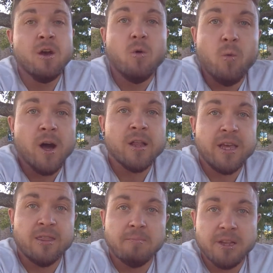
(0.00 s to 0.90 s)
while
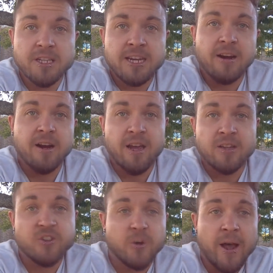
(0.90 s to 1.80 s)
in the military,
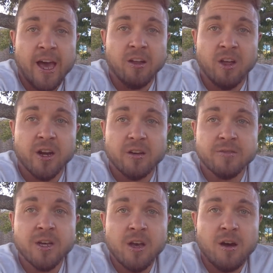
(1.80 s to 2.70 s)
and so I had a lot
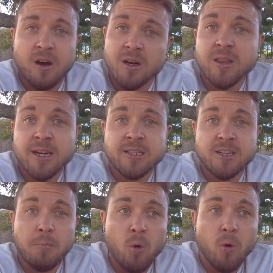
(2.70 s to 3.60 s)
of online
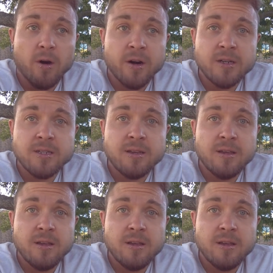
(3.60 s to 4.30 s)
support